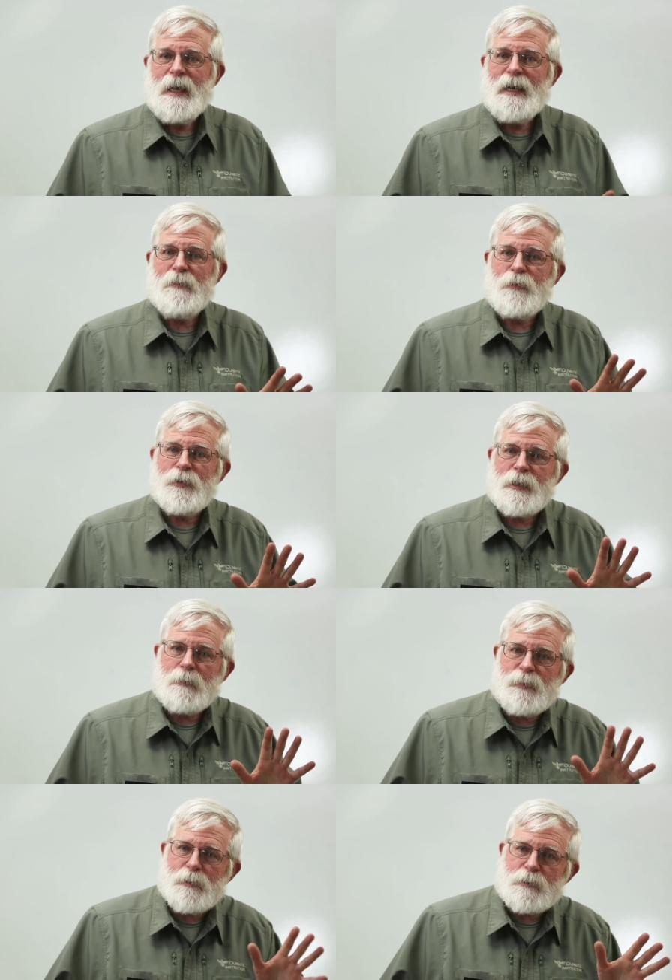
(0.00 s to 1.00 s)
and everything
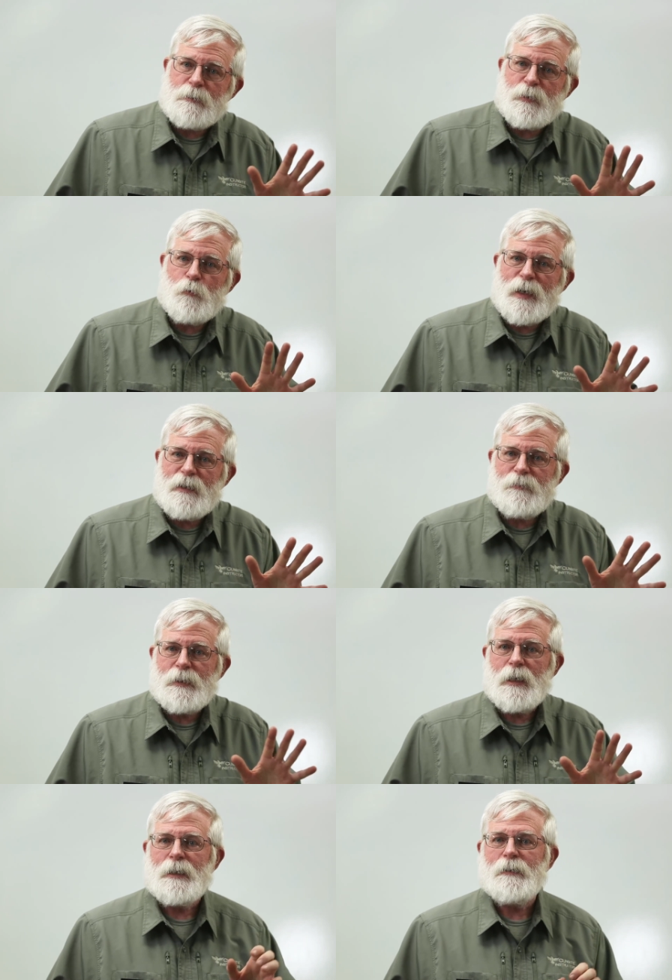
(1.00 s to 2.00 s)
appears to be wavy,
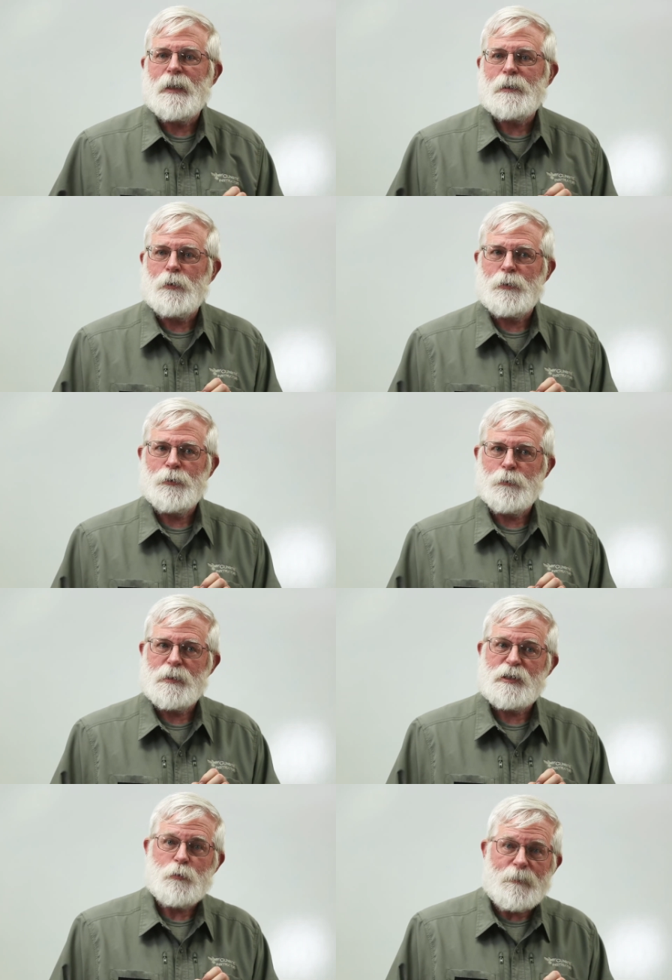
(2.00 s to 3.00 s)
kind of like looking through a
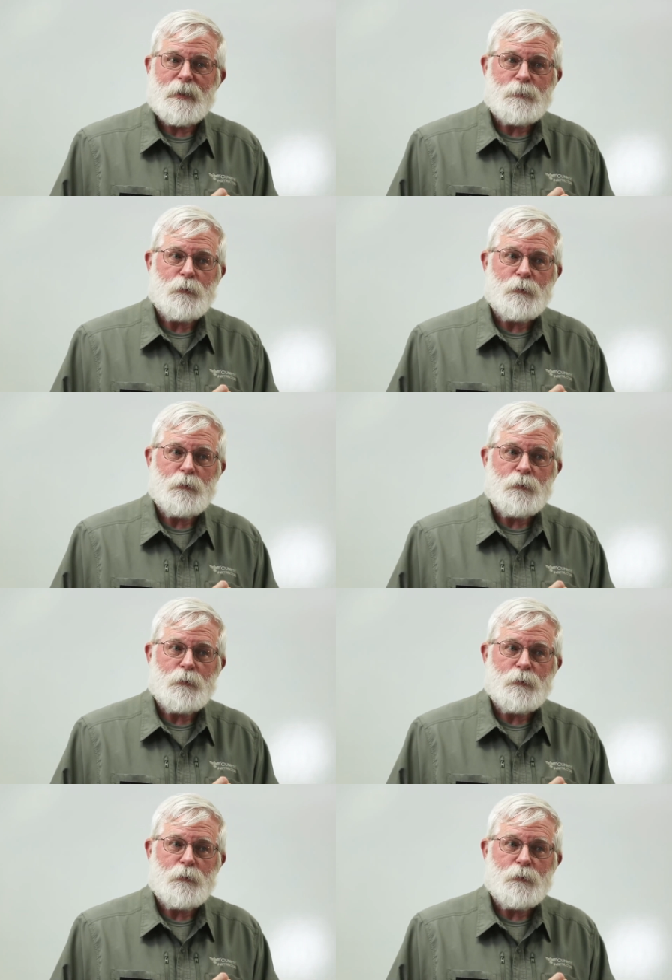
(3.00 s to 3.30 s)
swimming